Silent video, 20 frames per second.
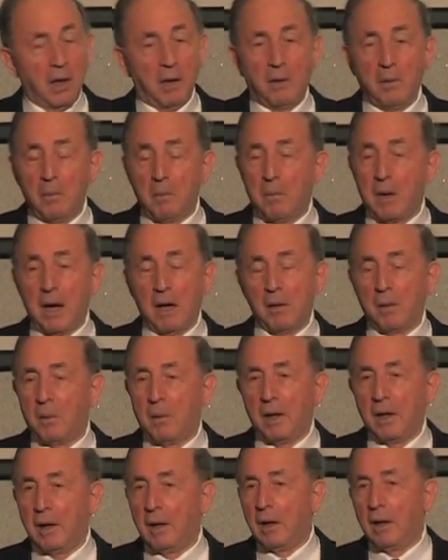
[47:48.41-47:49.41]
By the
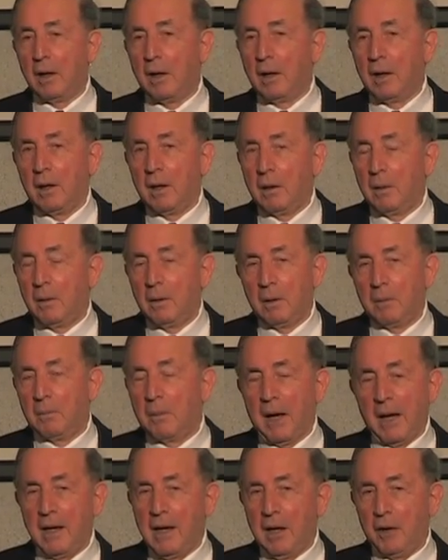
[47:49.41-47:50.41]
way,
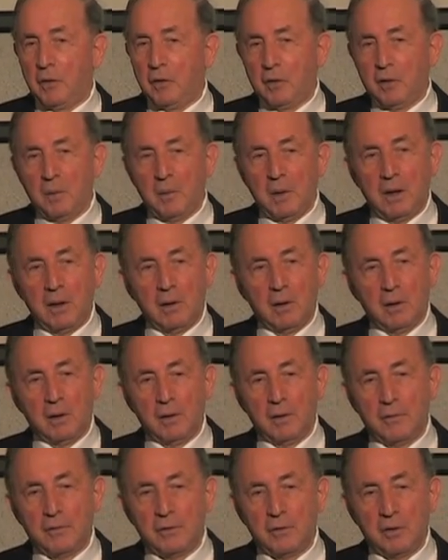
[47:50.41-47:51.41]
my estimate
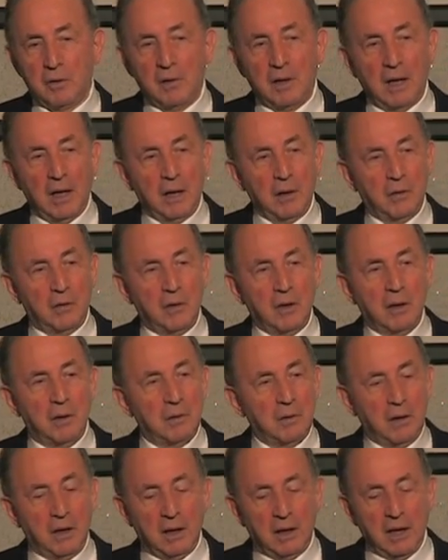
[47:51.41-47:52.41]
of today's
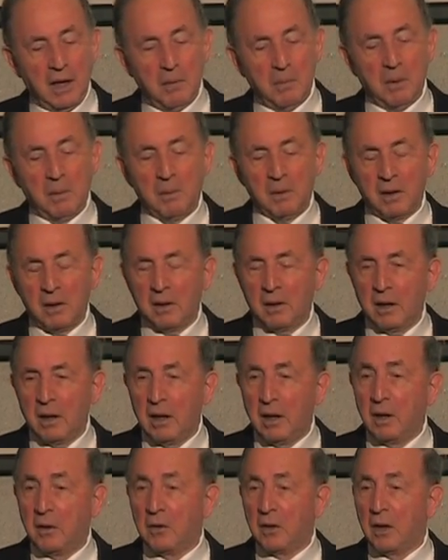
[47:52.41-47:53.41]
DoD
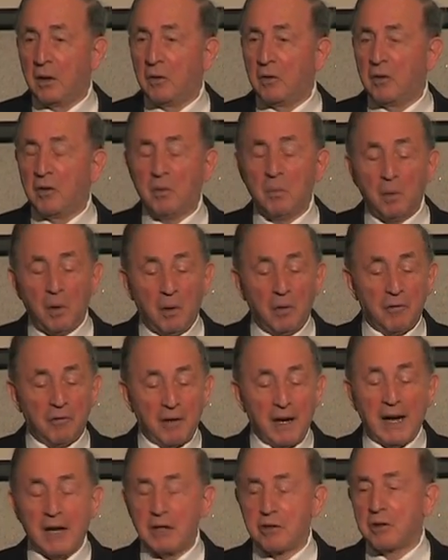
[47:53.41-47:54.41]
capability is a small
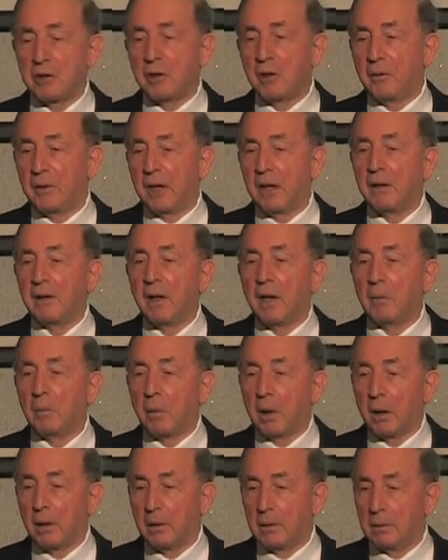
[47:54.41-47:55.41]
fraction of that
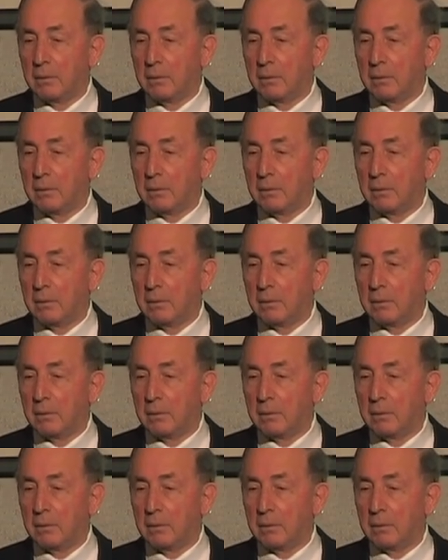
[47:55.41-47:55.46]
number.